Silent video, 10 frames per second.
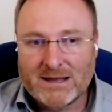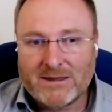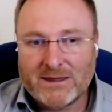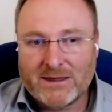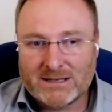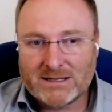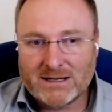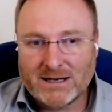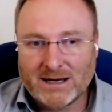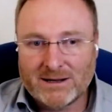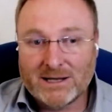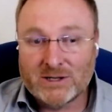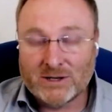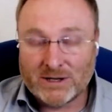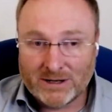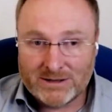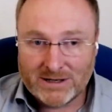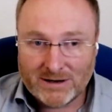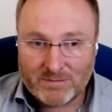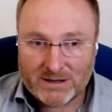that things are not going to
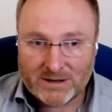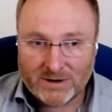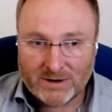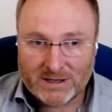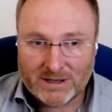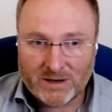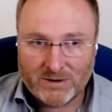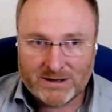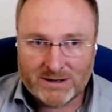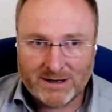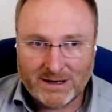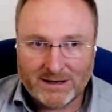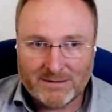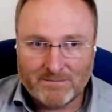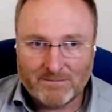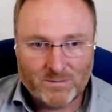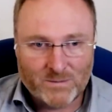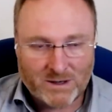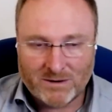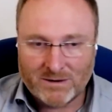get better during this period.
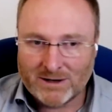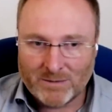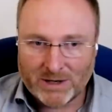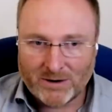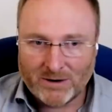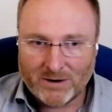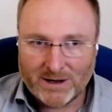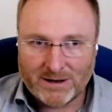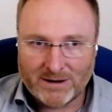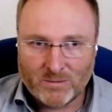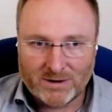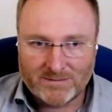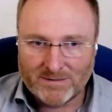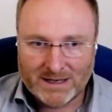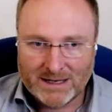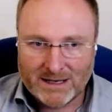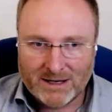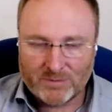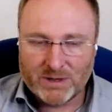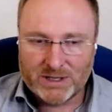So economic growth, I think, will
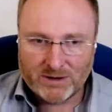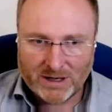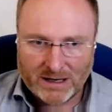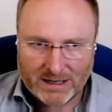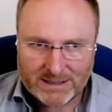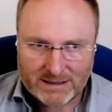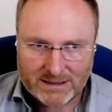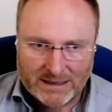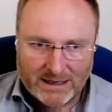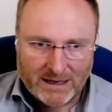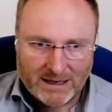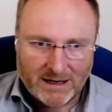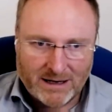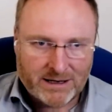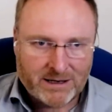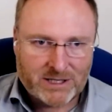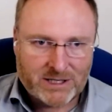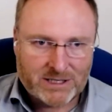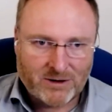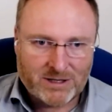not materialize. Energy
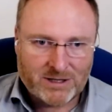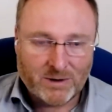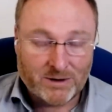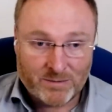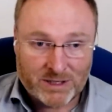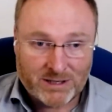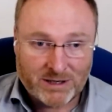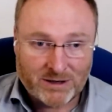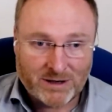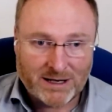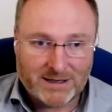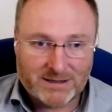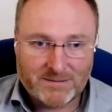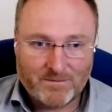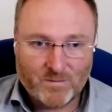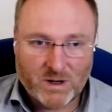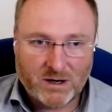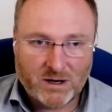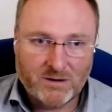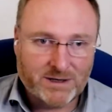security will not materialize.
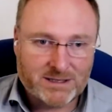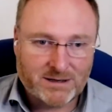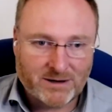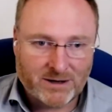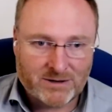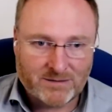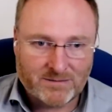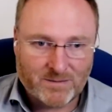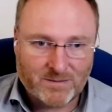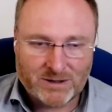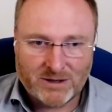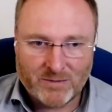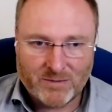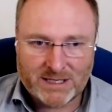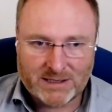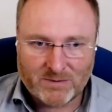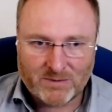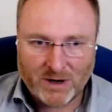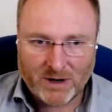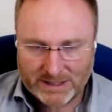COVID is still going to continue messing us
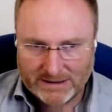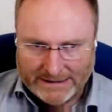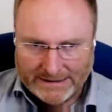around a bit.